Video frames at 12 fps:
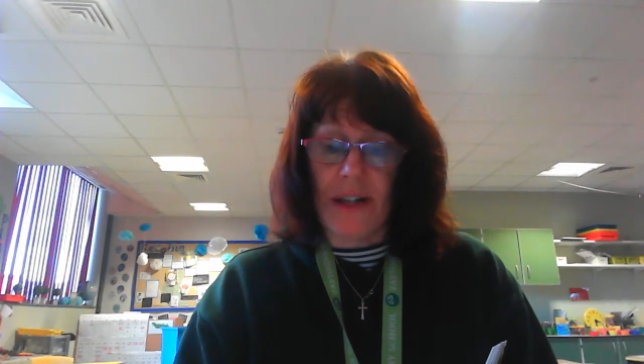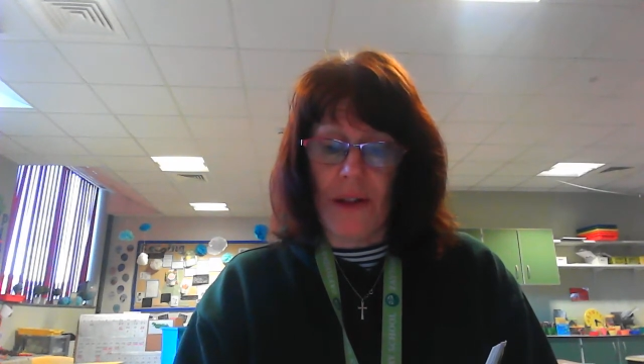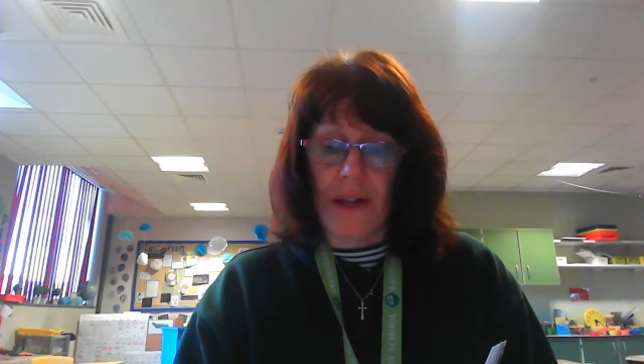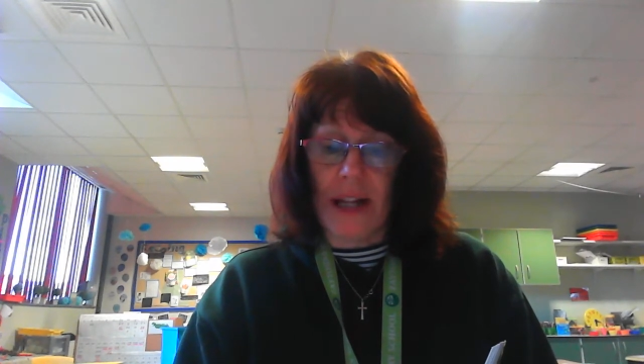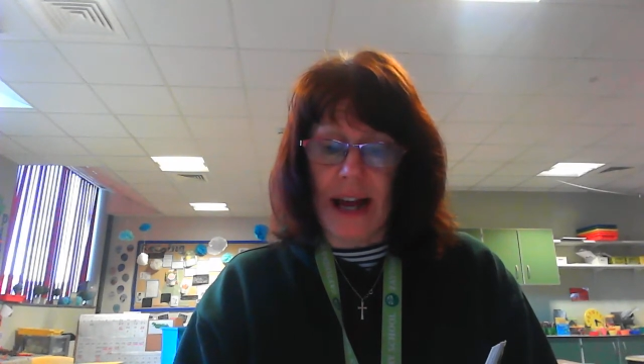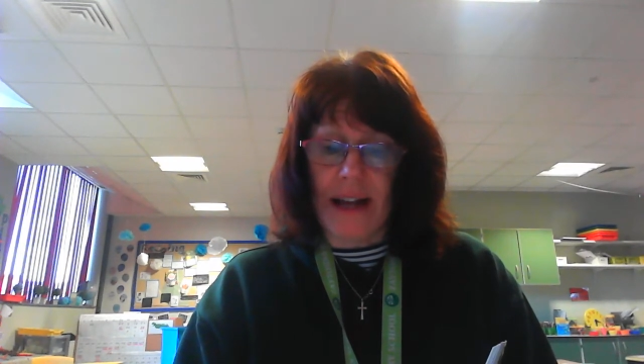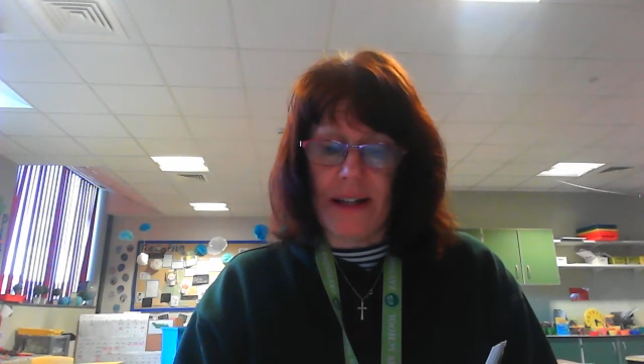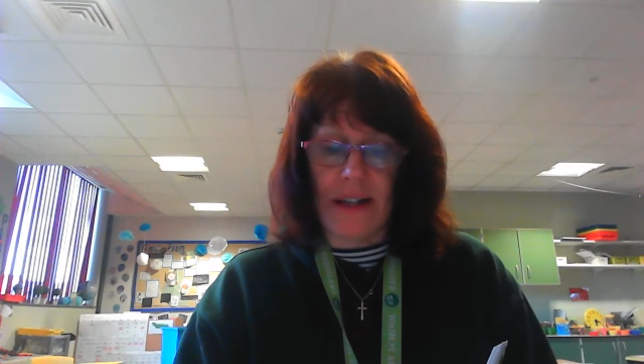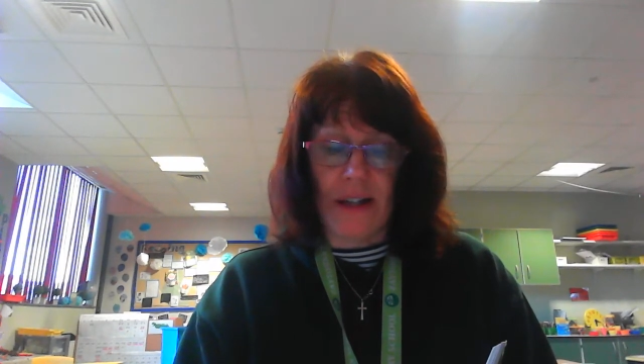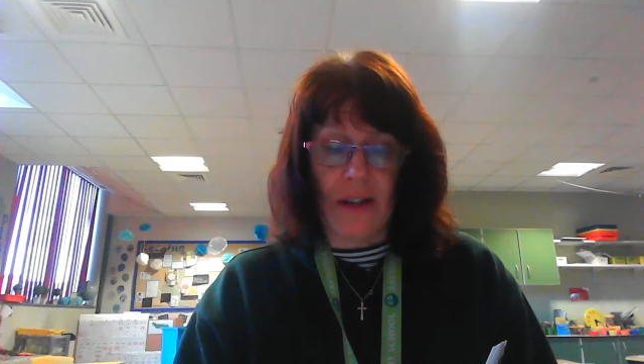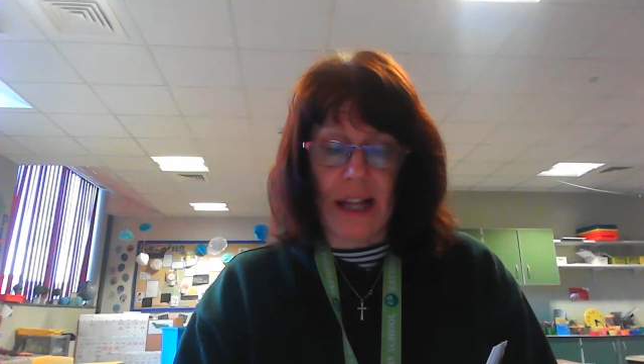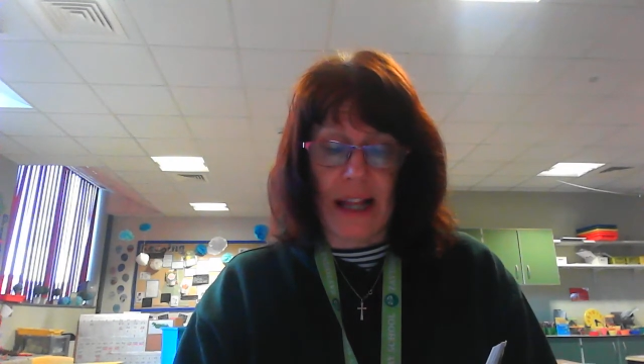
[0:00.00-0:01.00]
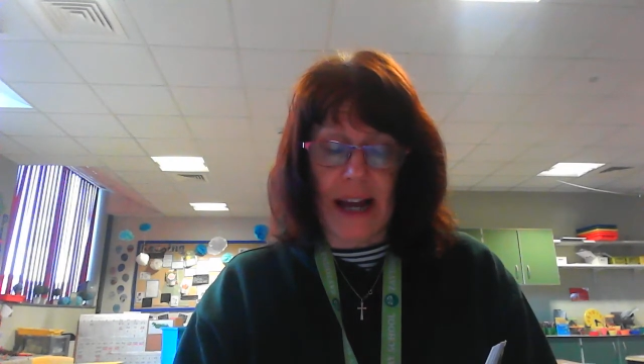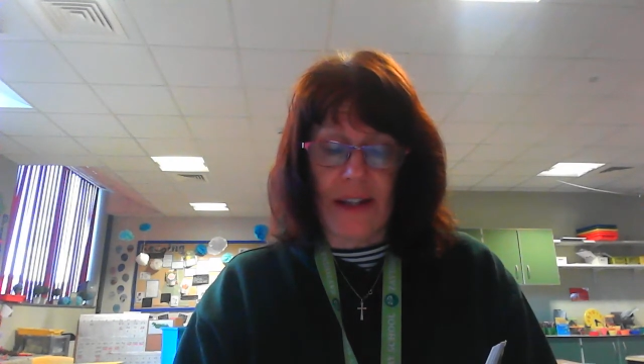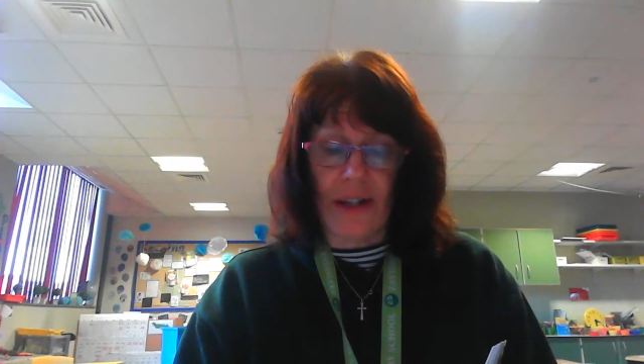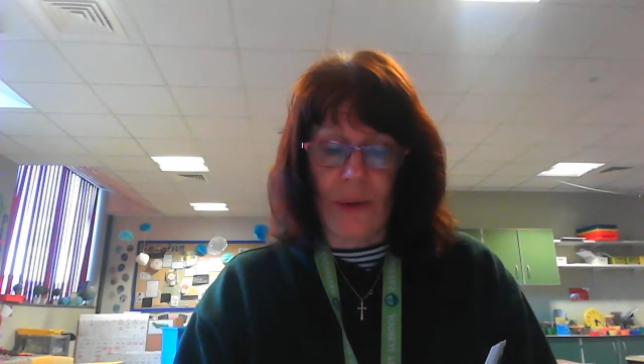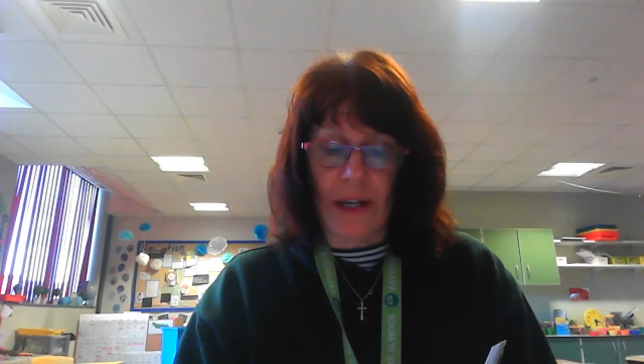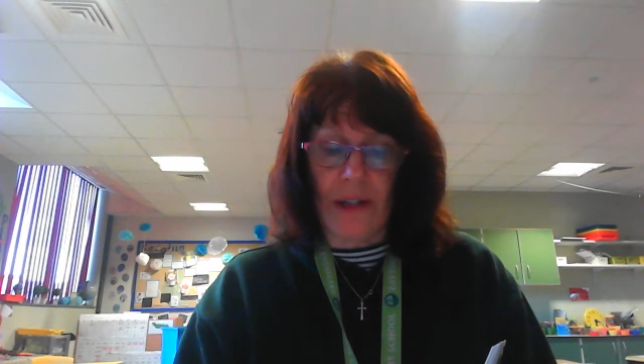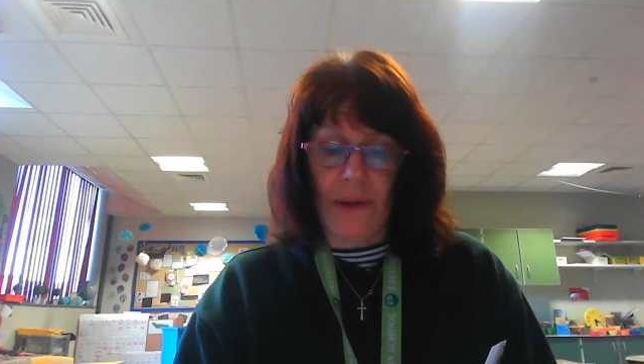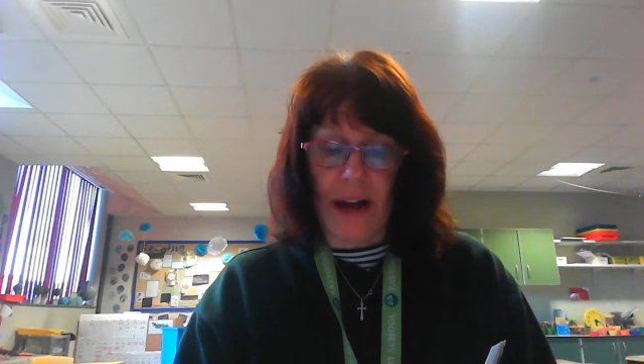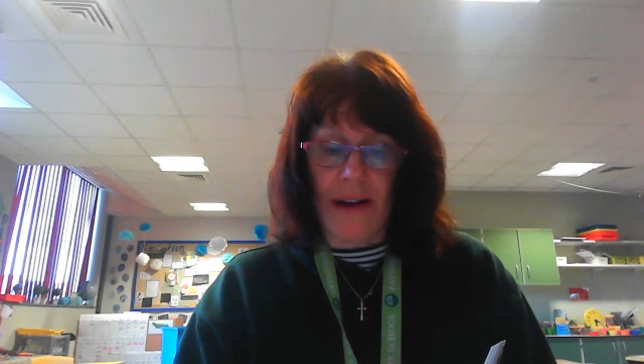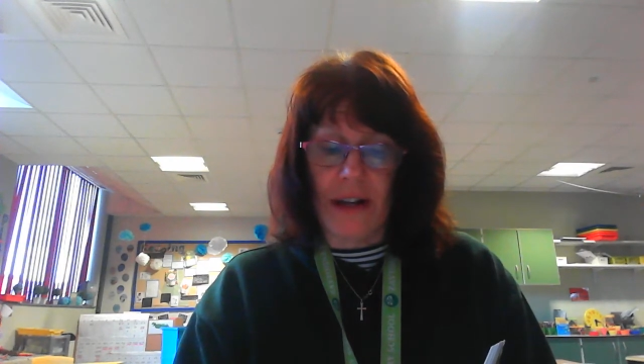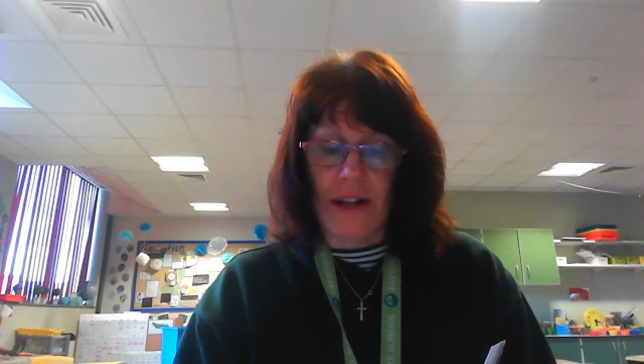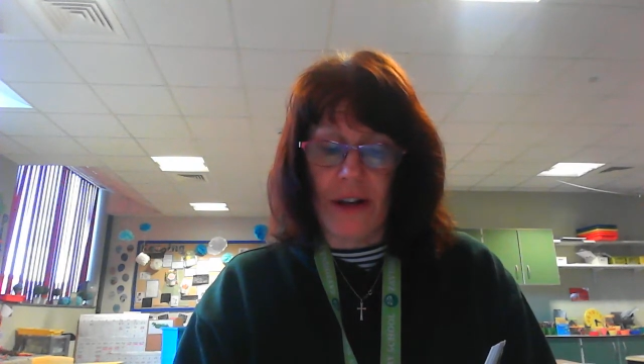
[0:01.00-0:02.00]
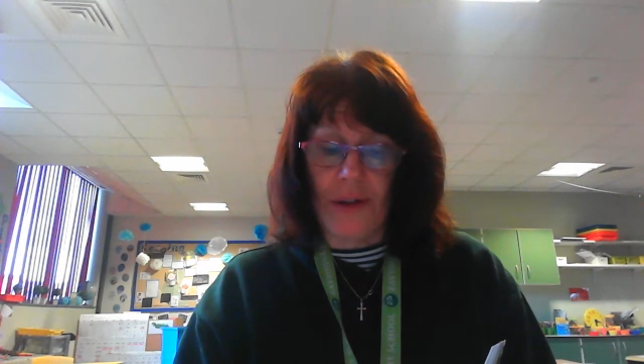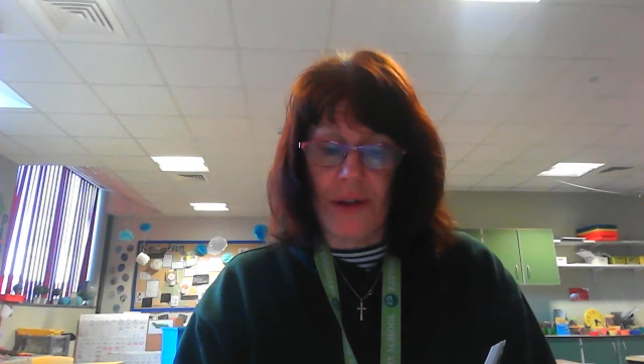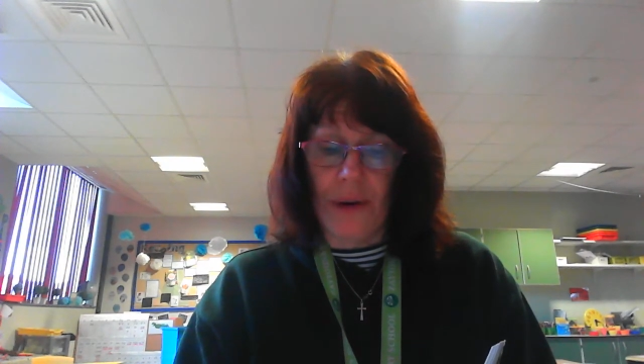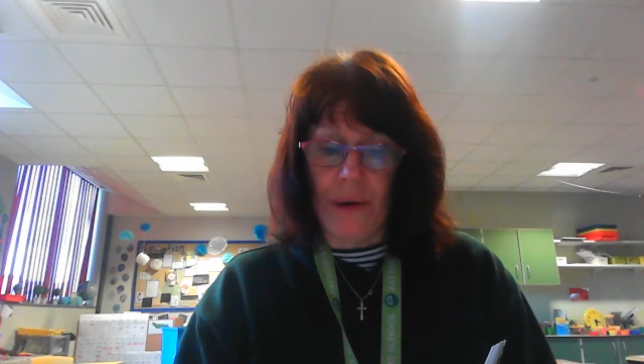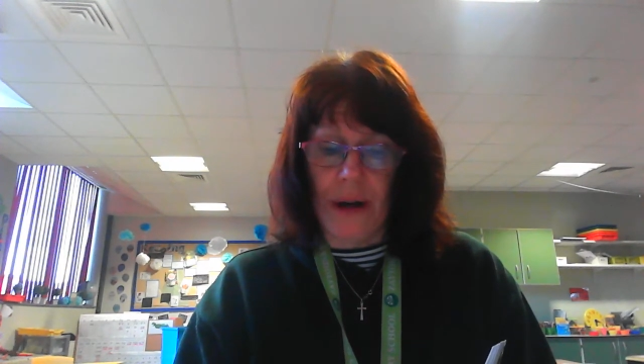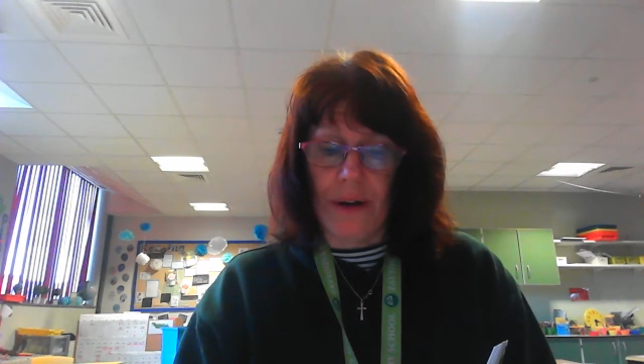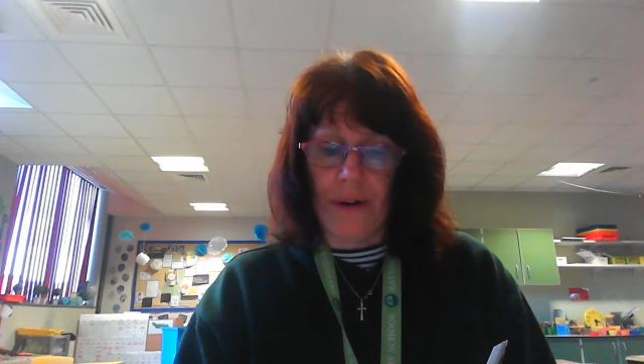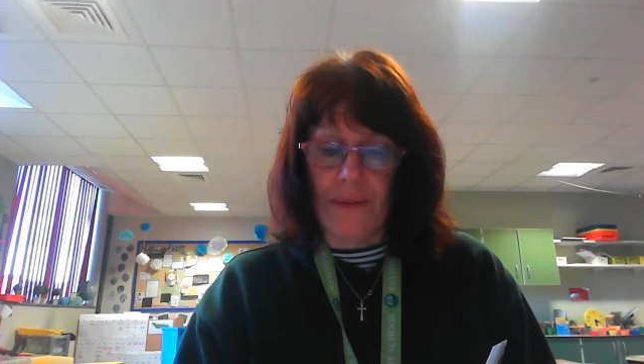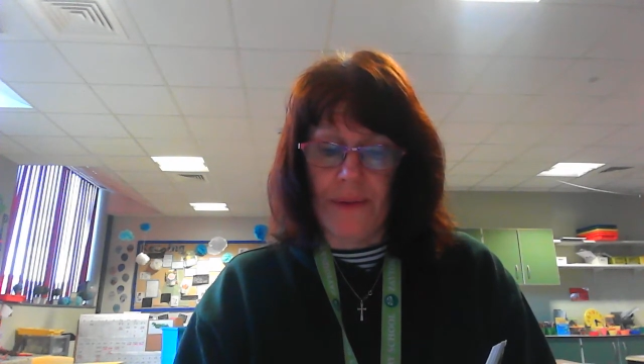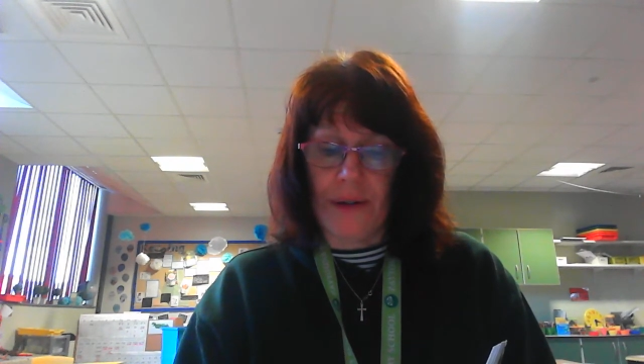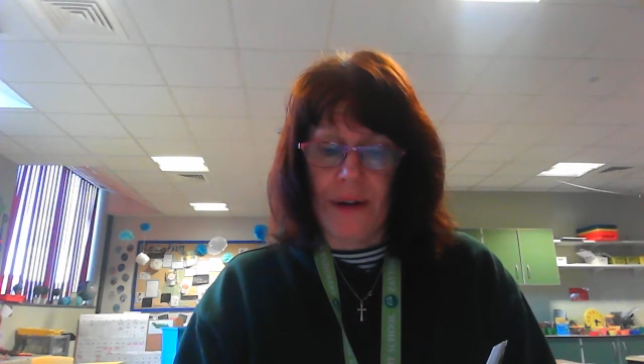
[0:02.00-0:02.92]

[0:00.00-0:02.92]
on the ladder till the land swings round and another one comes.